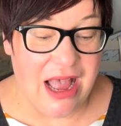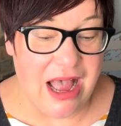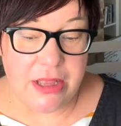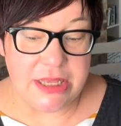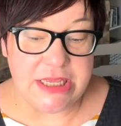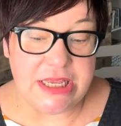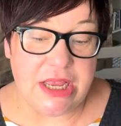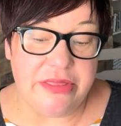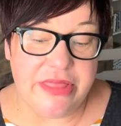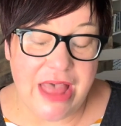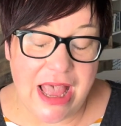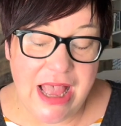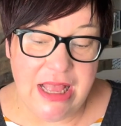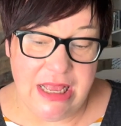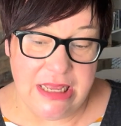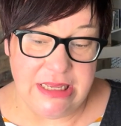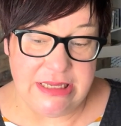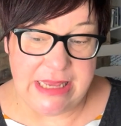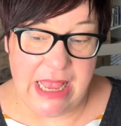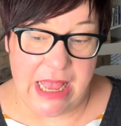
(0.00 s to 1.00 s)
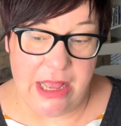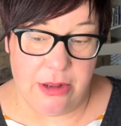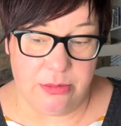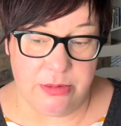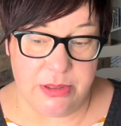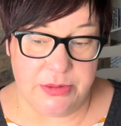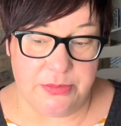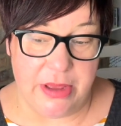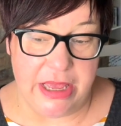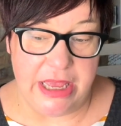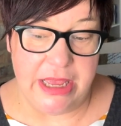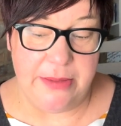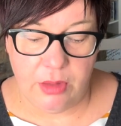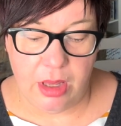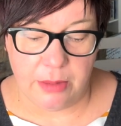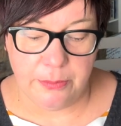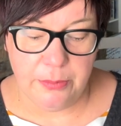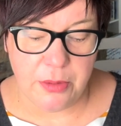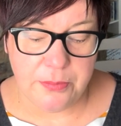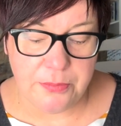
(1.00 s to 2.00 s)
So that has helped me.
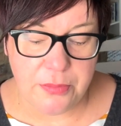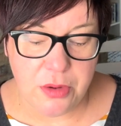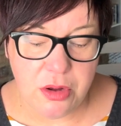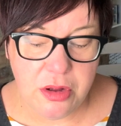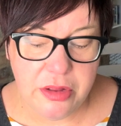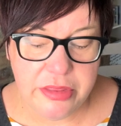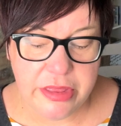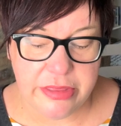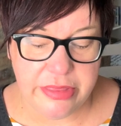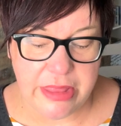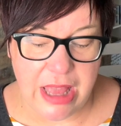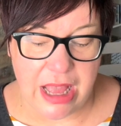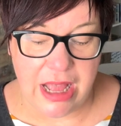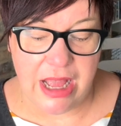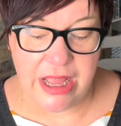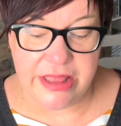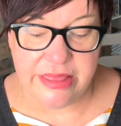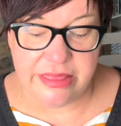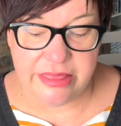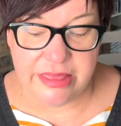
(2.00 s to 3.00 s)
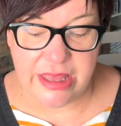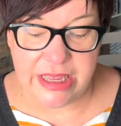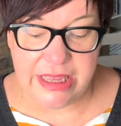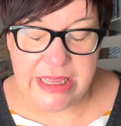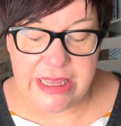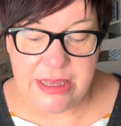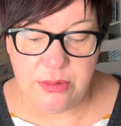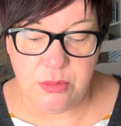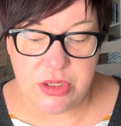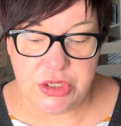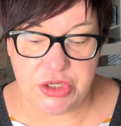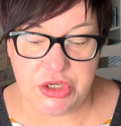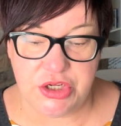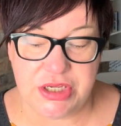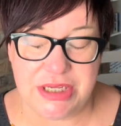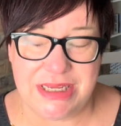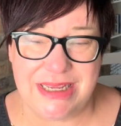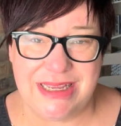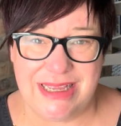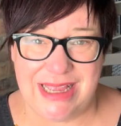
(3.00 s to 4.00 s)
But more than that, I think it was
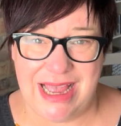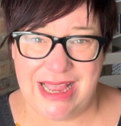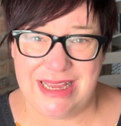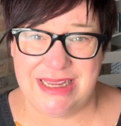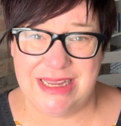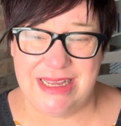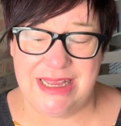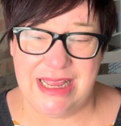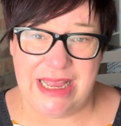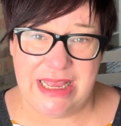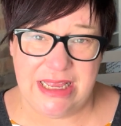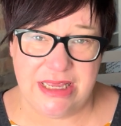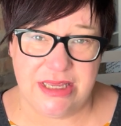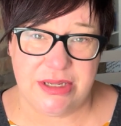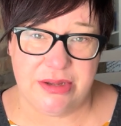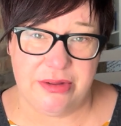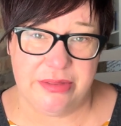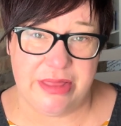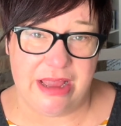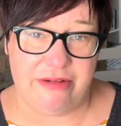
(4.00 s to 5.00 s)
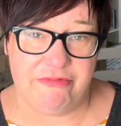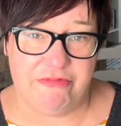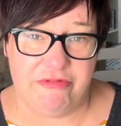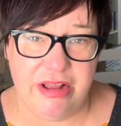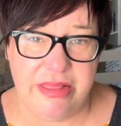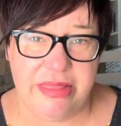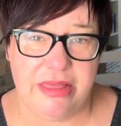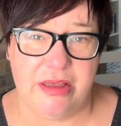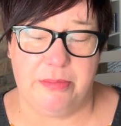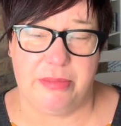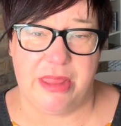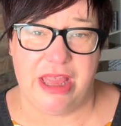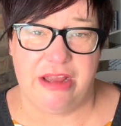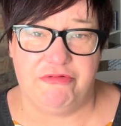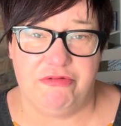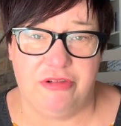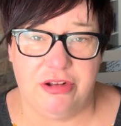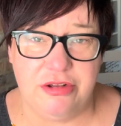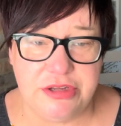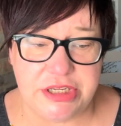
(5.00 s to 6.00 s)
just getting into that rhythm, that
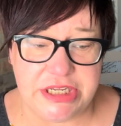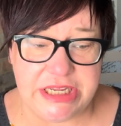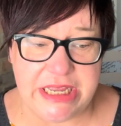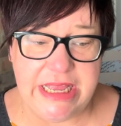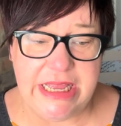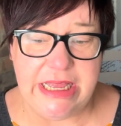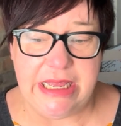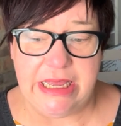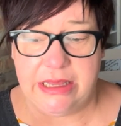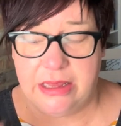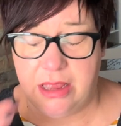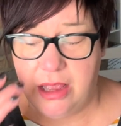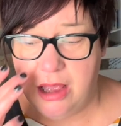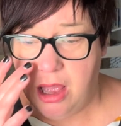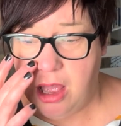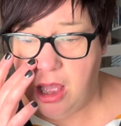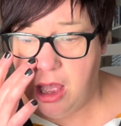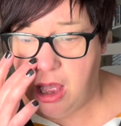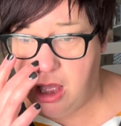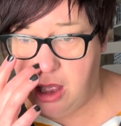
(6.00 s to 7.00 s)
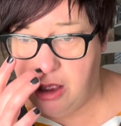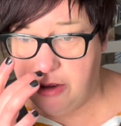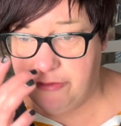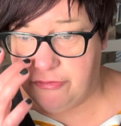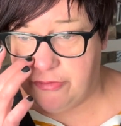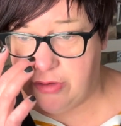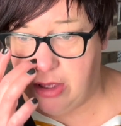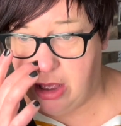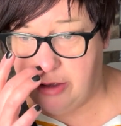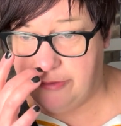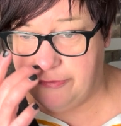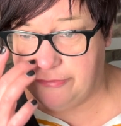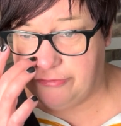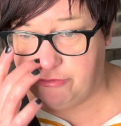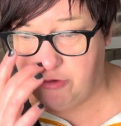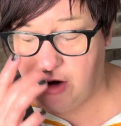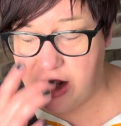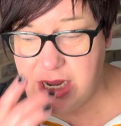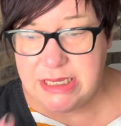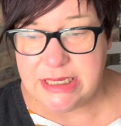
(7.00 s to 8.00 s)
routine of
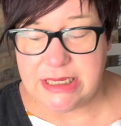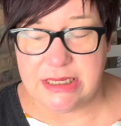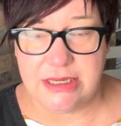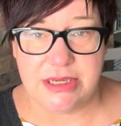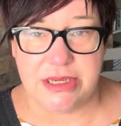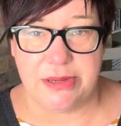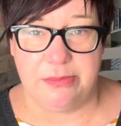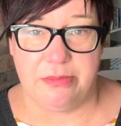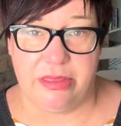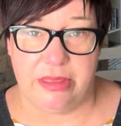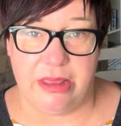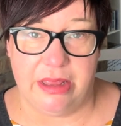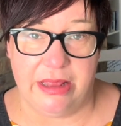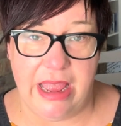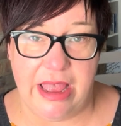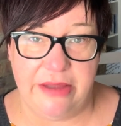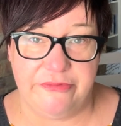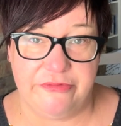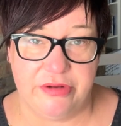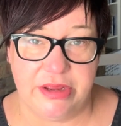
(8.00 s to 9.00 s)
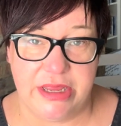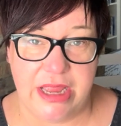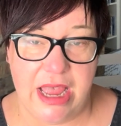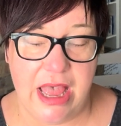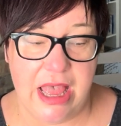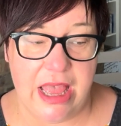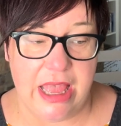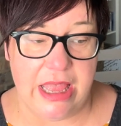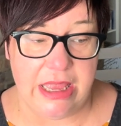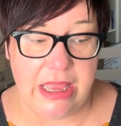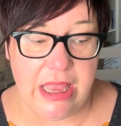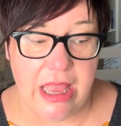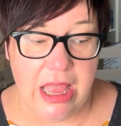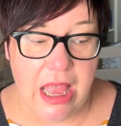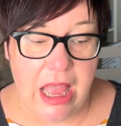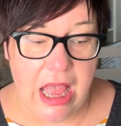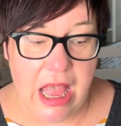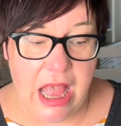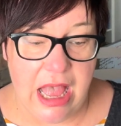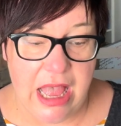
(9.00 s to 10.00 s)
writing something every day
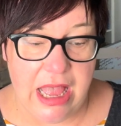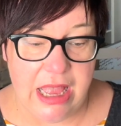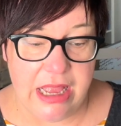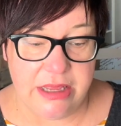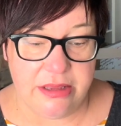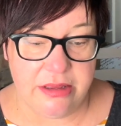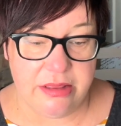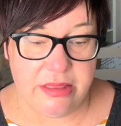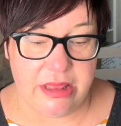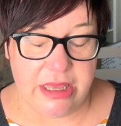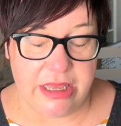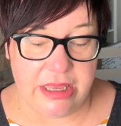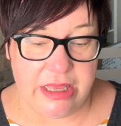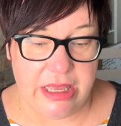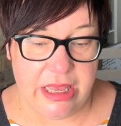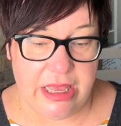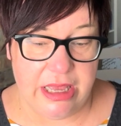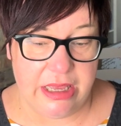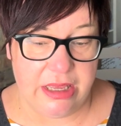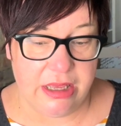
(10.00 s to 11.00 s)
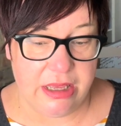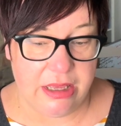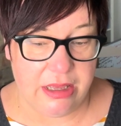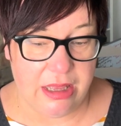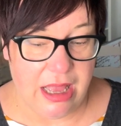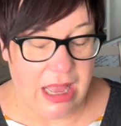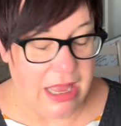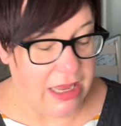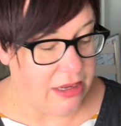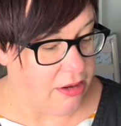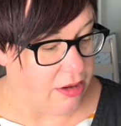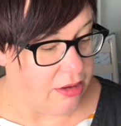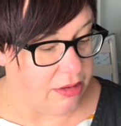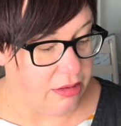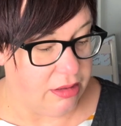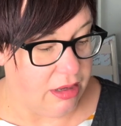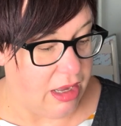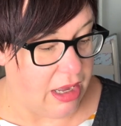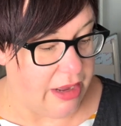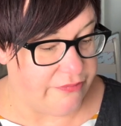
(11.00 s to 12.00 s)
and thinking, hang
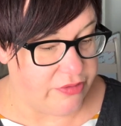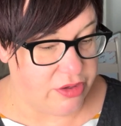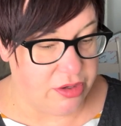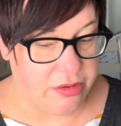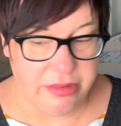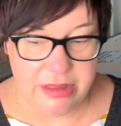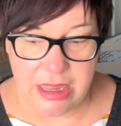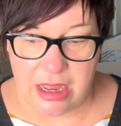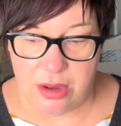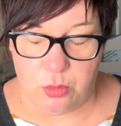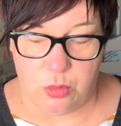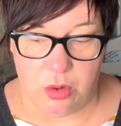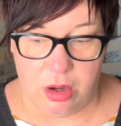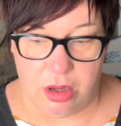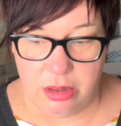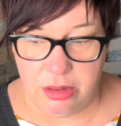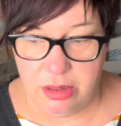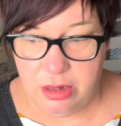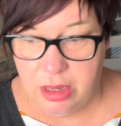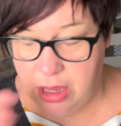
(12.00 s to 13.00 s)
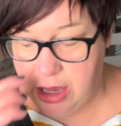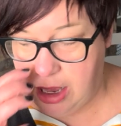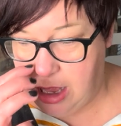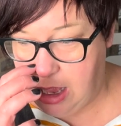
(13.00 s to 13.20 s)
on, I've done that one.